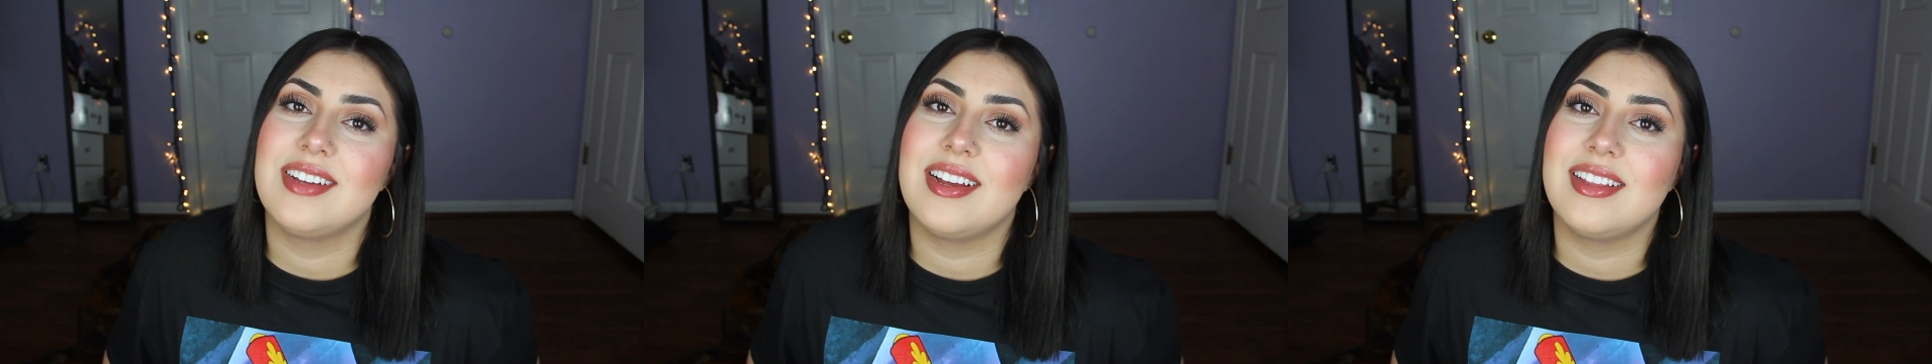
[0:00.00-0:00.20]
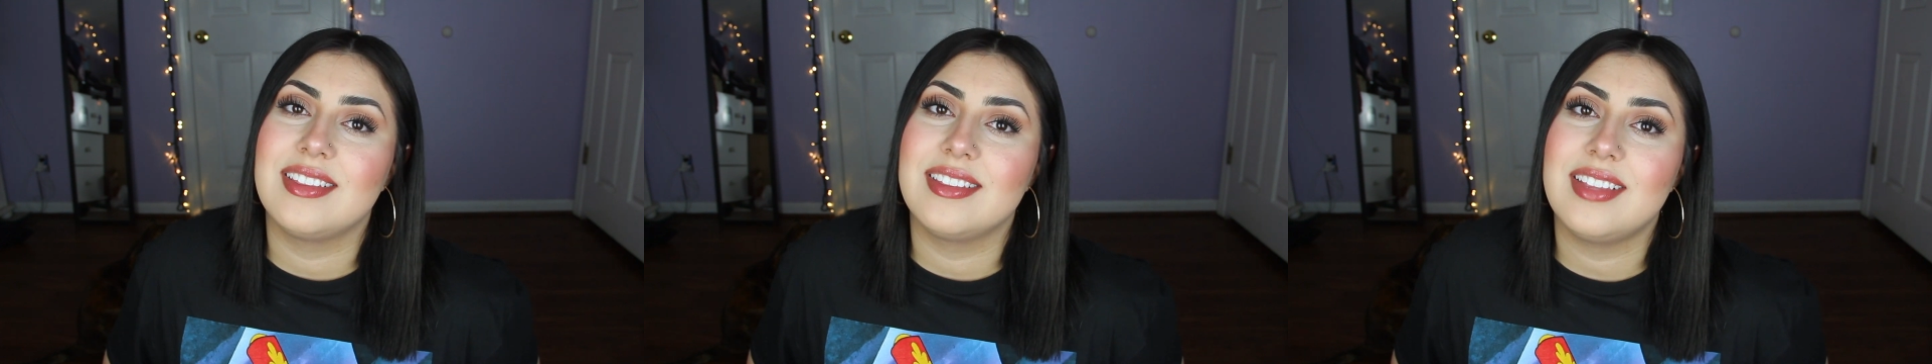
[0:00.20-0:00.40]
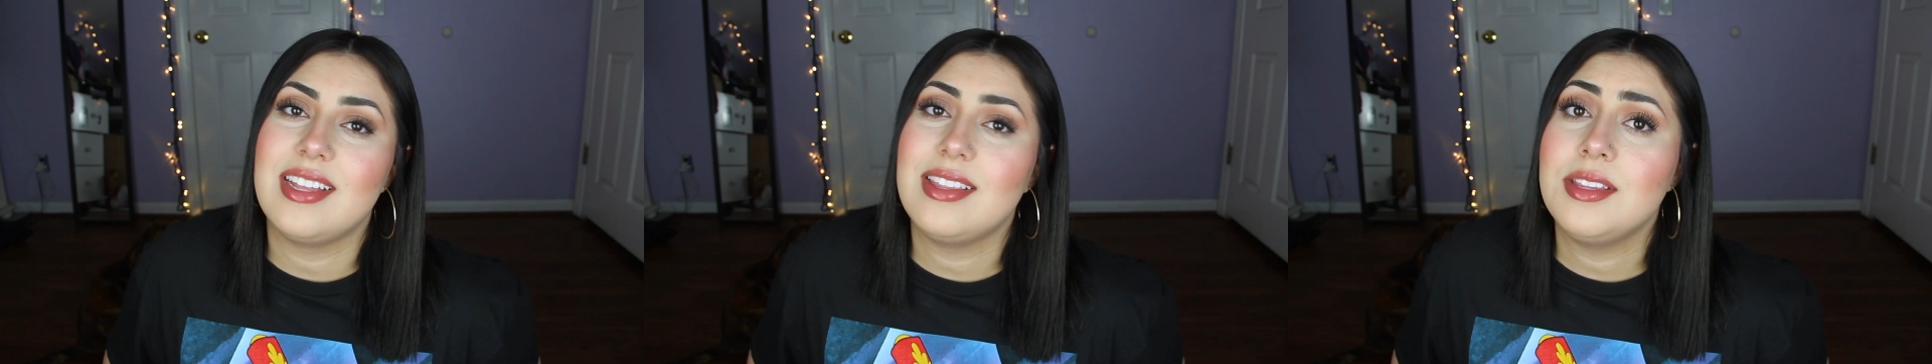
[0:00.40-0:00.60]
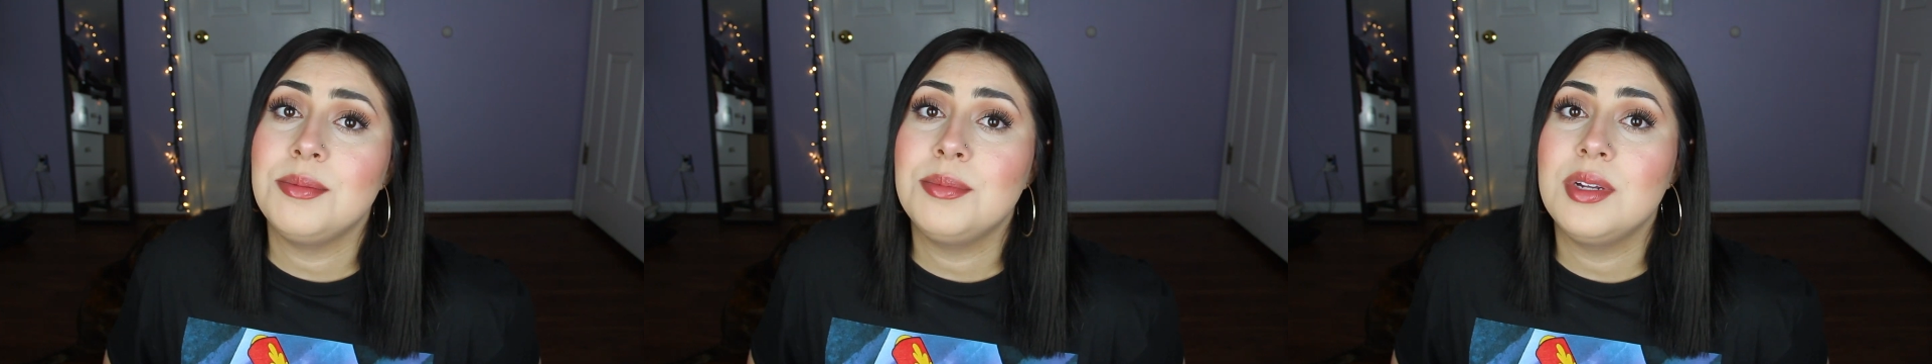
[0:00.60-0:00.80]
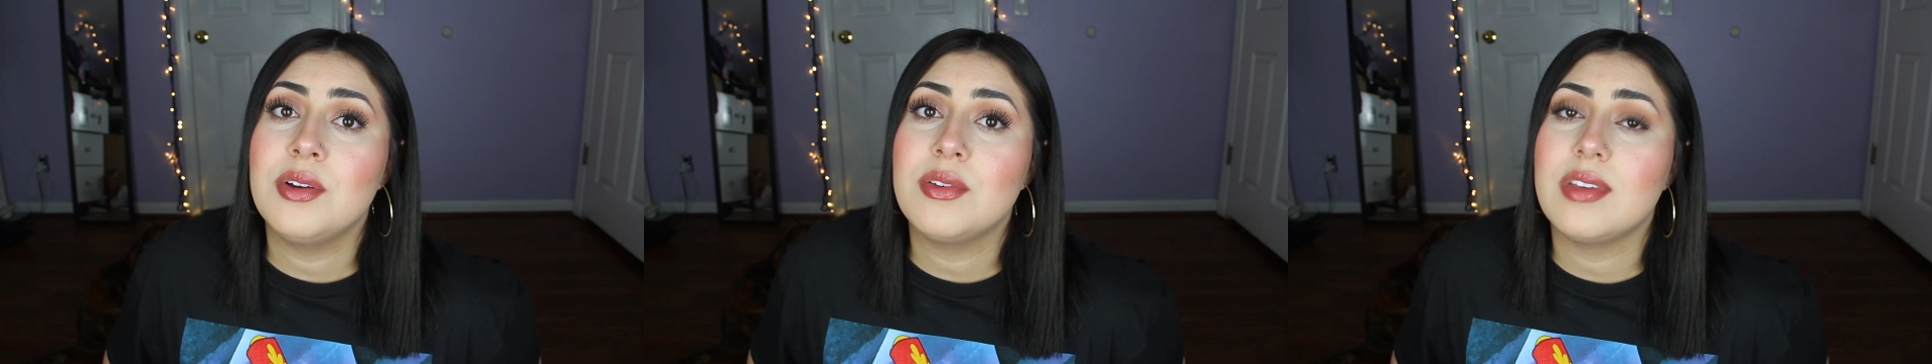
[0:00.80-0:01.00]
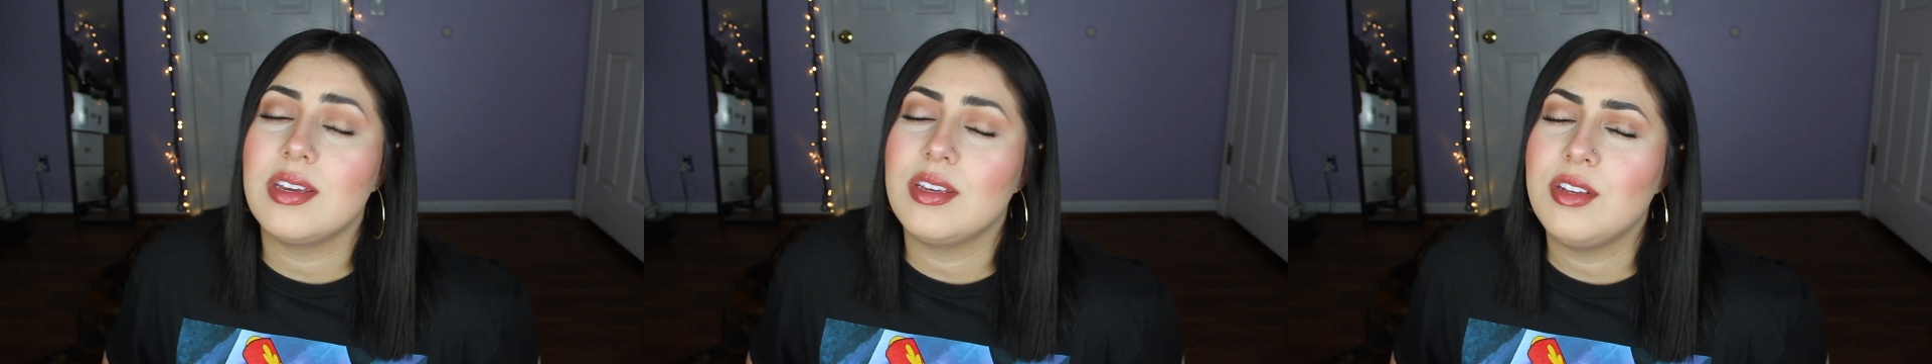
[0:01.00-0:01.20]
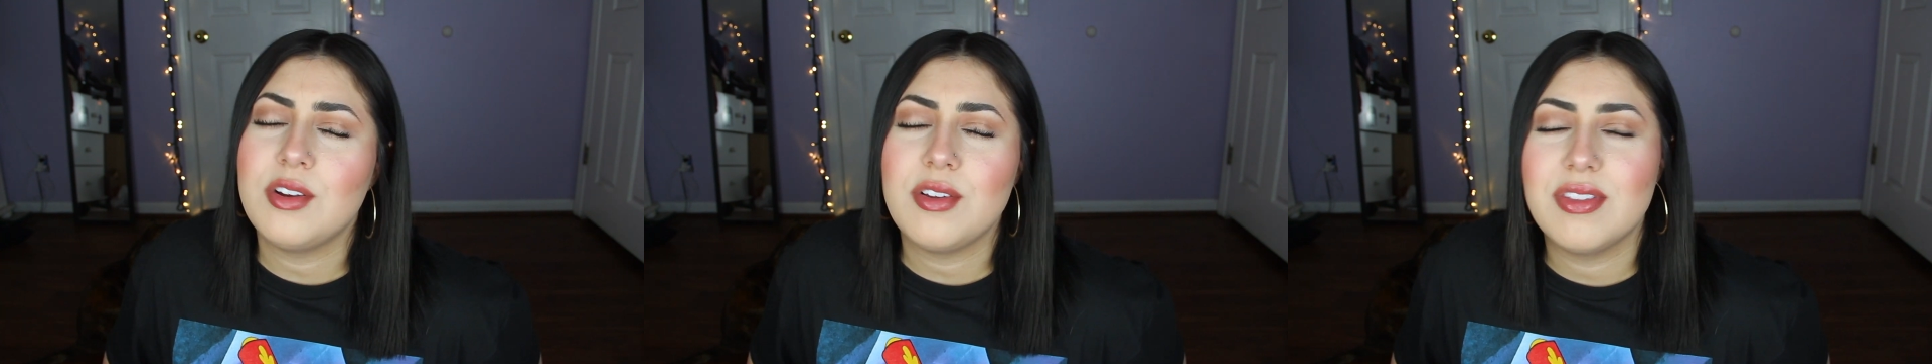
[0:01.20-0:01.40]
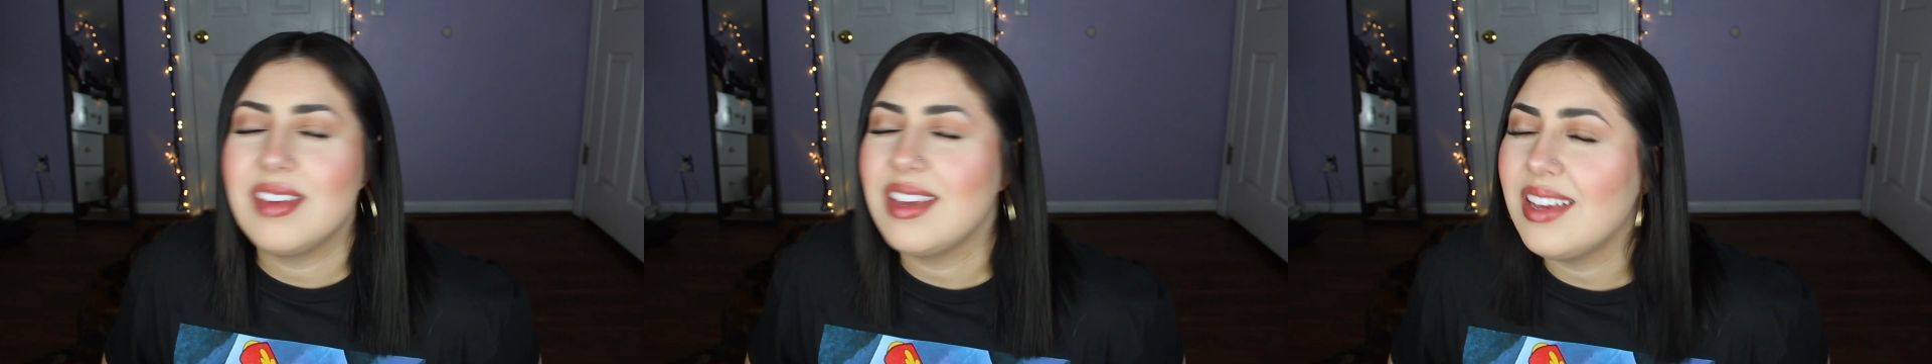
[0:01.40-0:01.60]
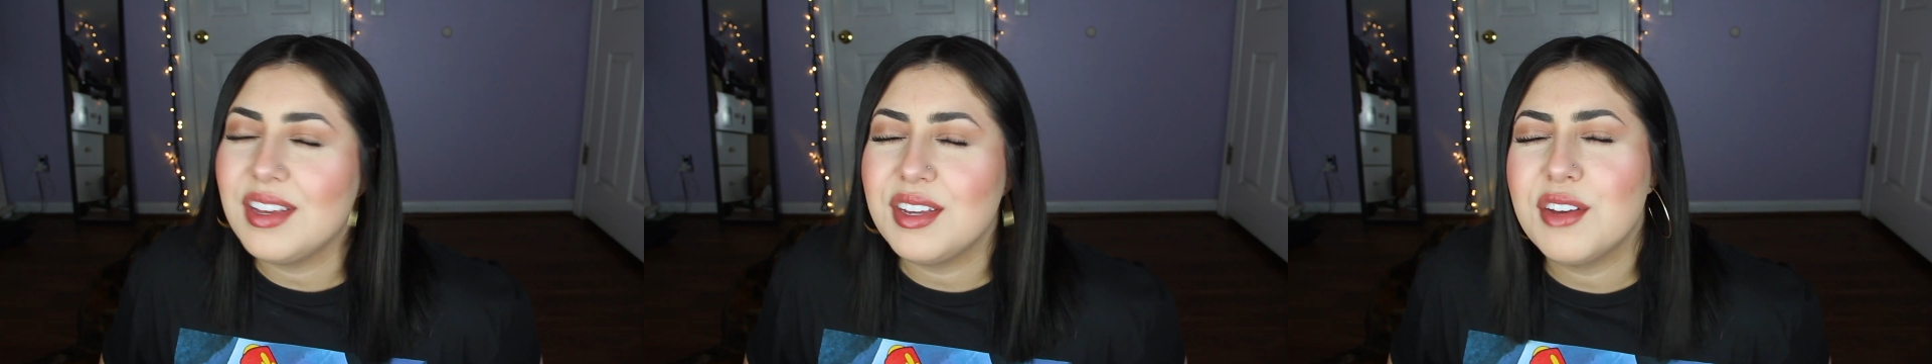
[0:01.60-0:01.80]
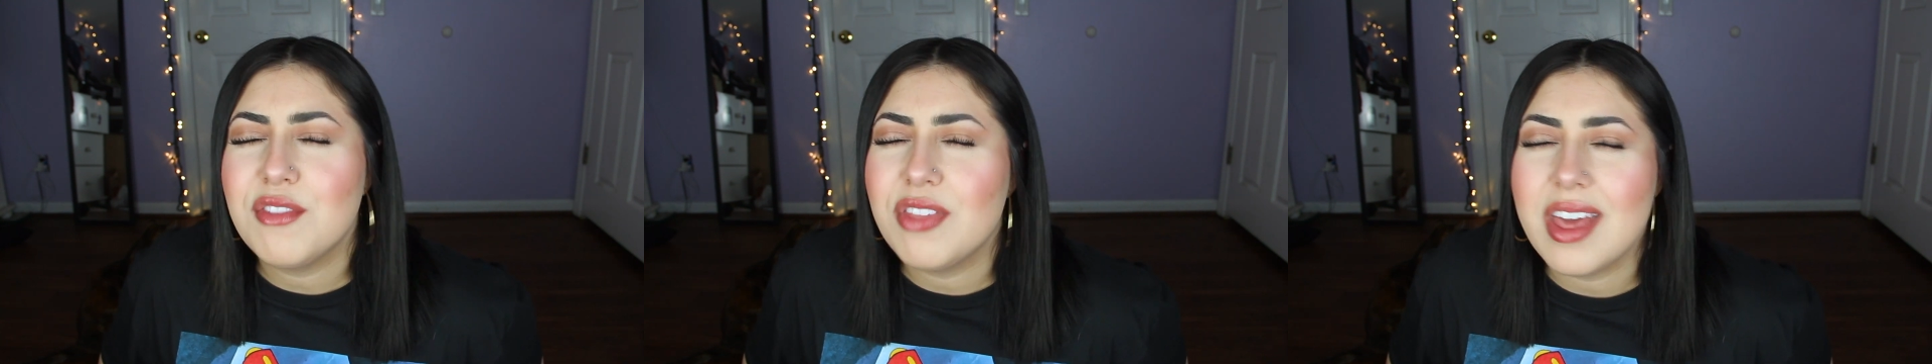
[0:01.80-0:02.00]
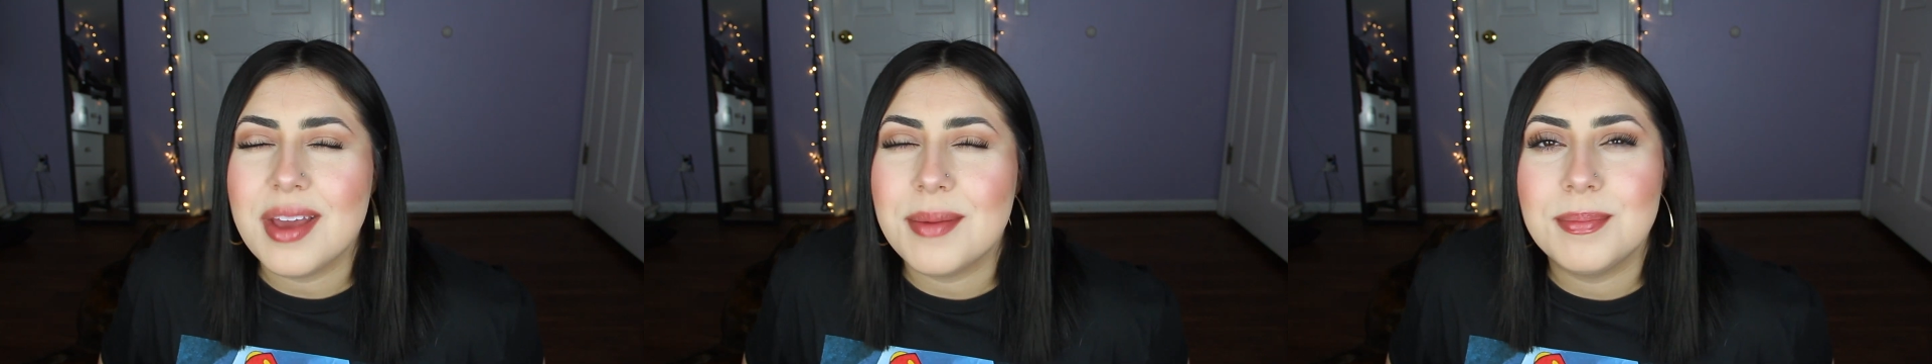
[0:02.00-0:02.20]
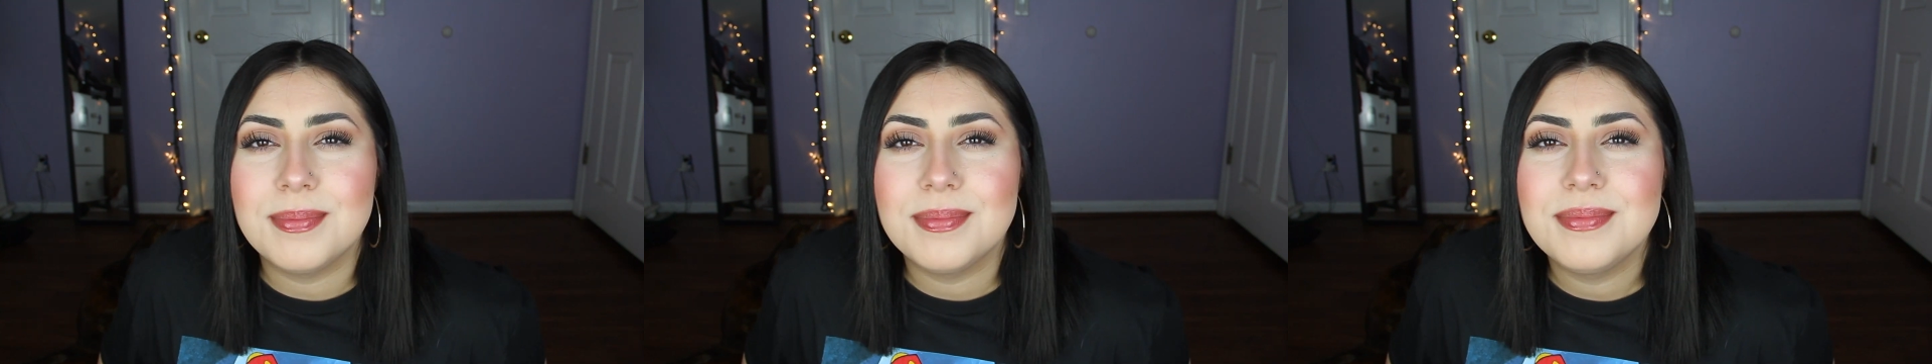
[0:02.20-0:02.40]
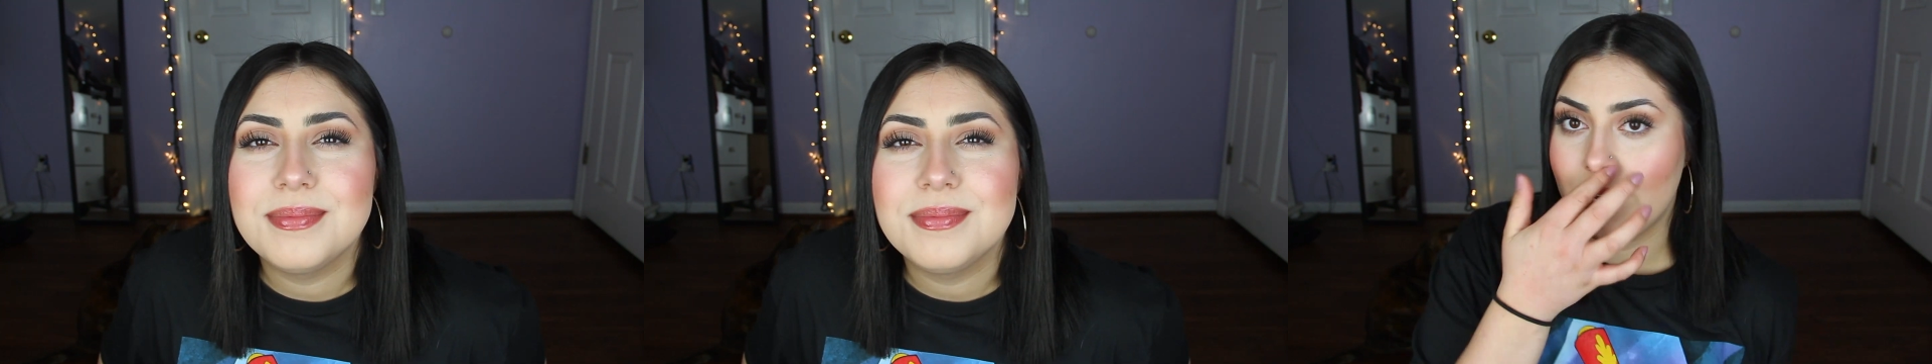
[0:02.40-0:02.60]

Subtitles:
And let them know that you're thinking of them.